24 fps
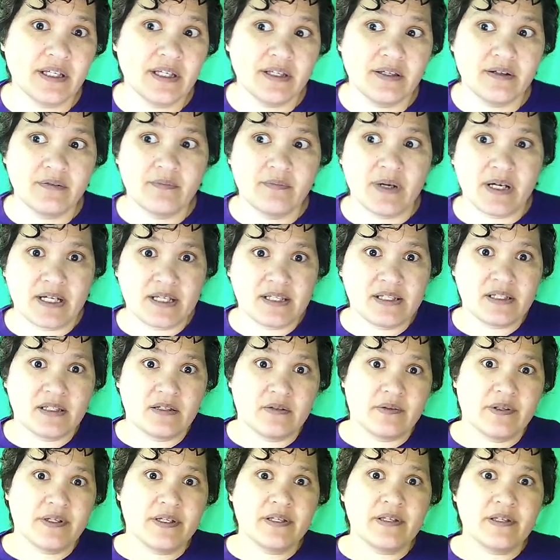in my
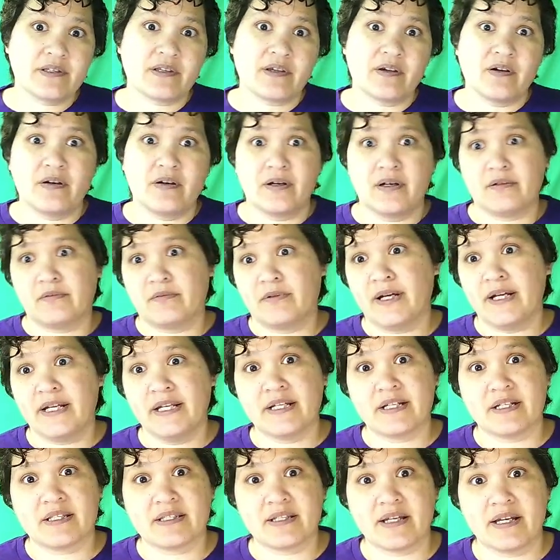series on
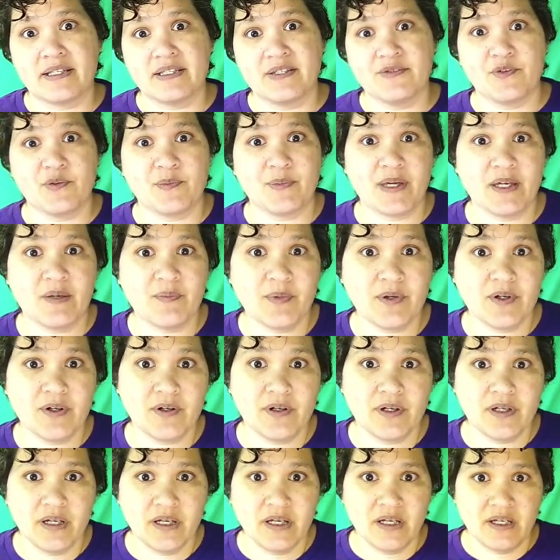writing a scientific
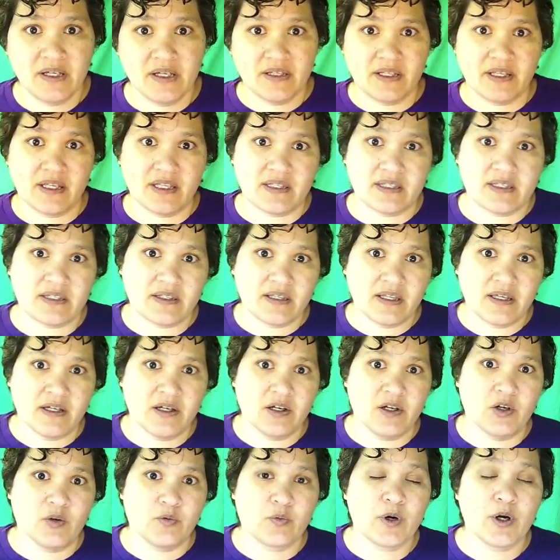paper. That's
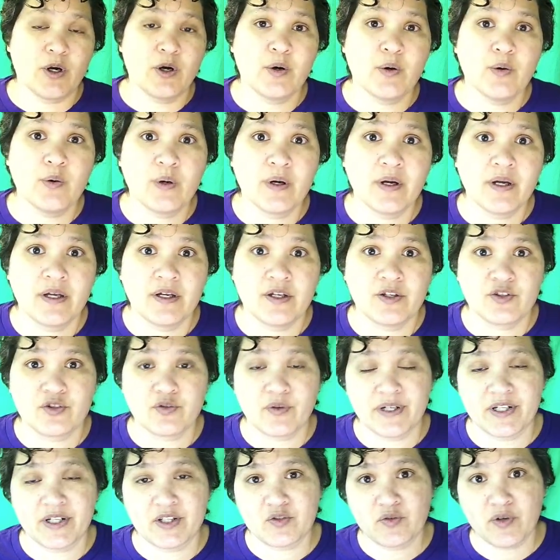the Roe
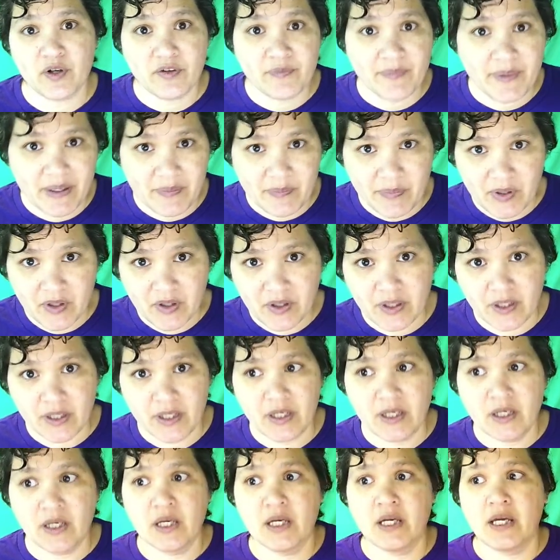2012 paper
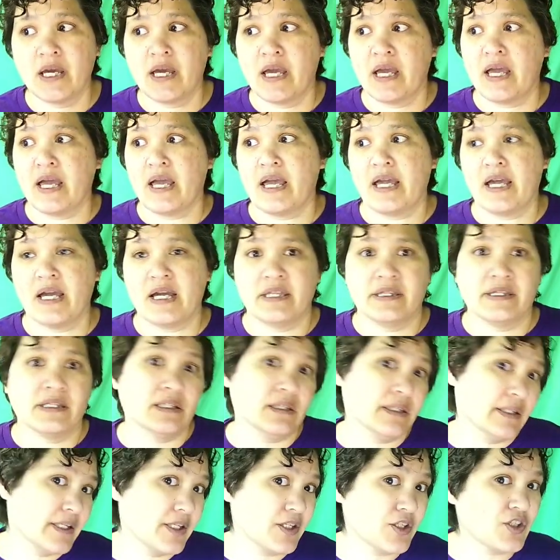and the
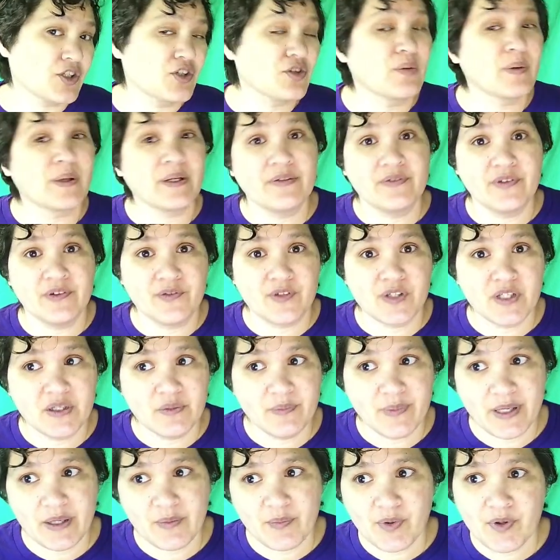Lynch 2015
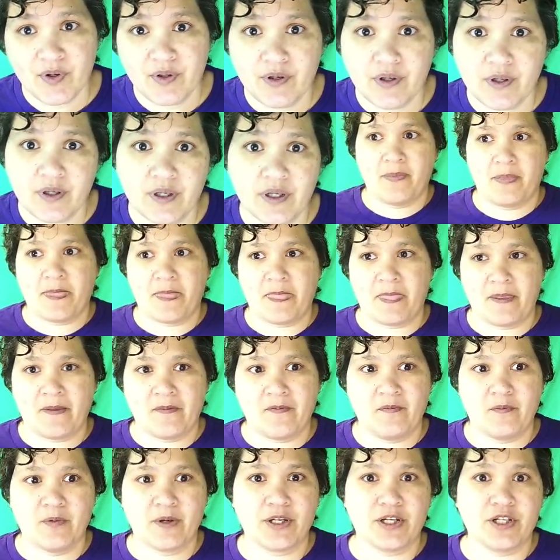paper.
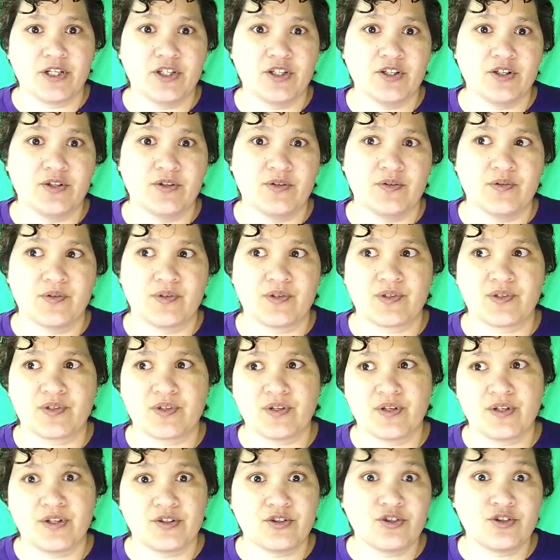We're going to use
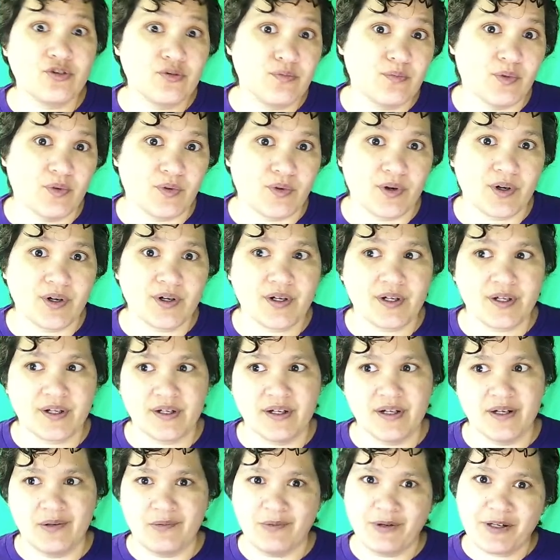two more,
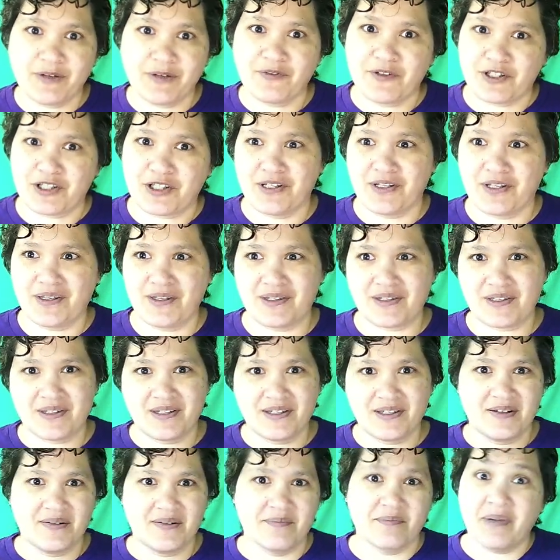uh, one of which is
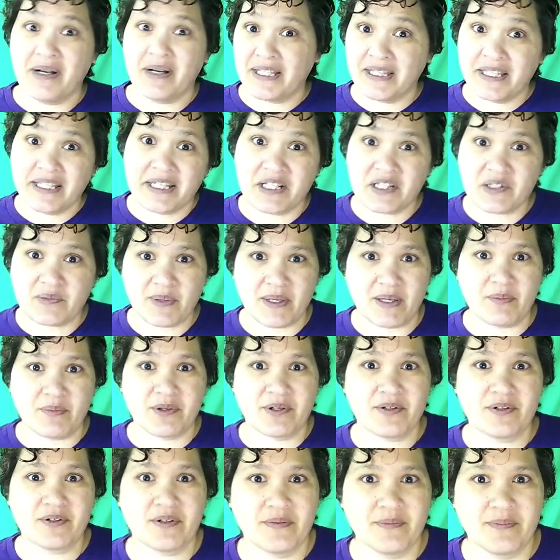my latest
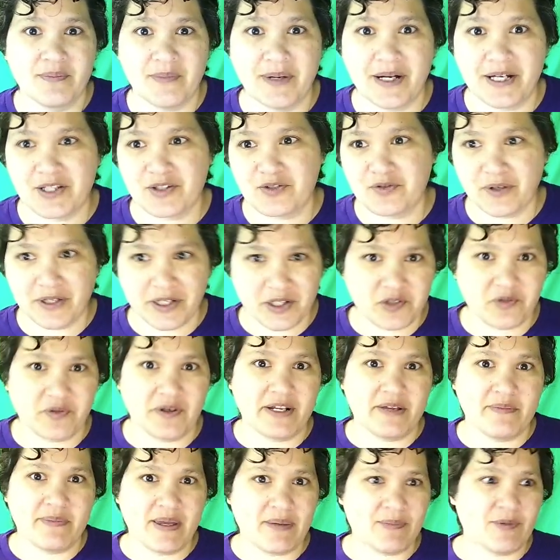paper, my
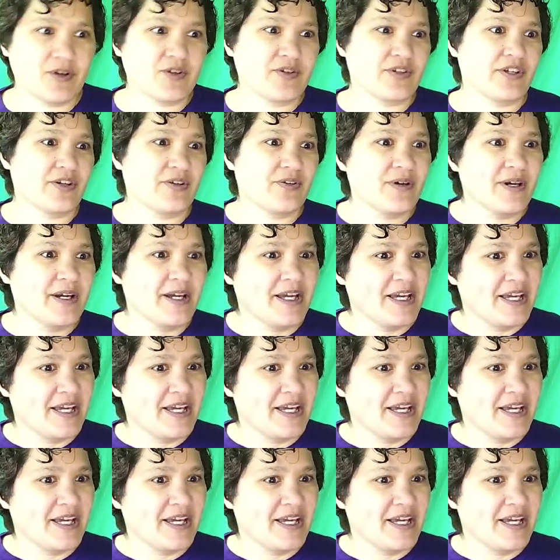2020 paper. So